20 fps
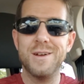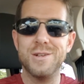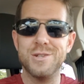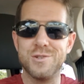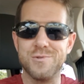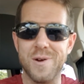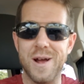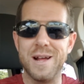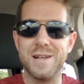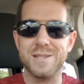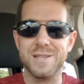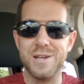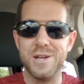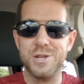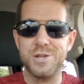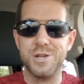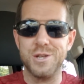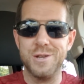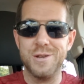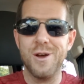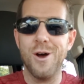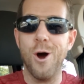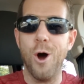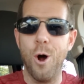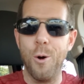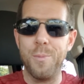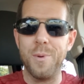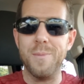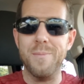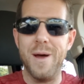Translation,
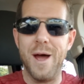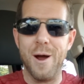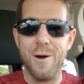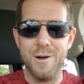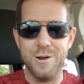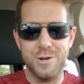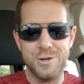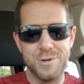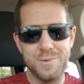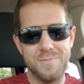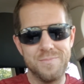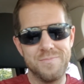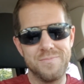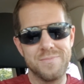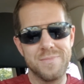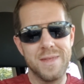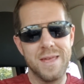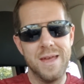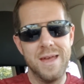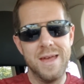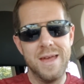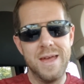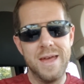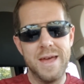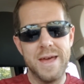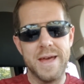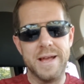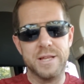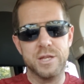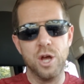open marriage.
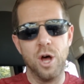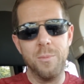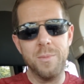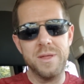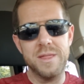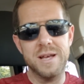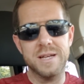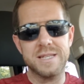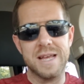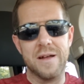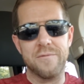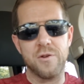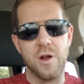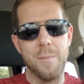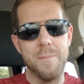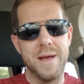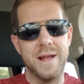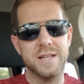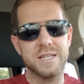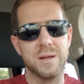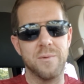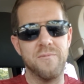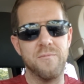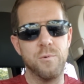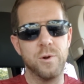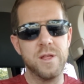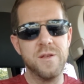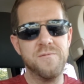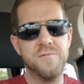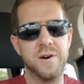He told me this after I made some
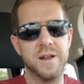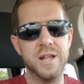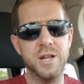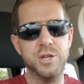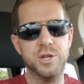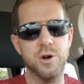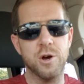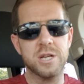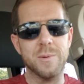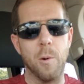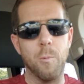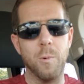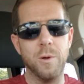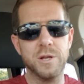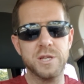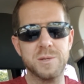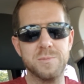really funny jokes about Will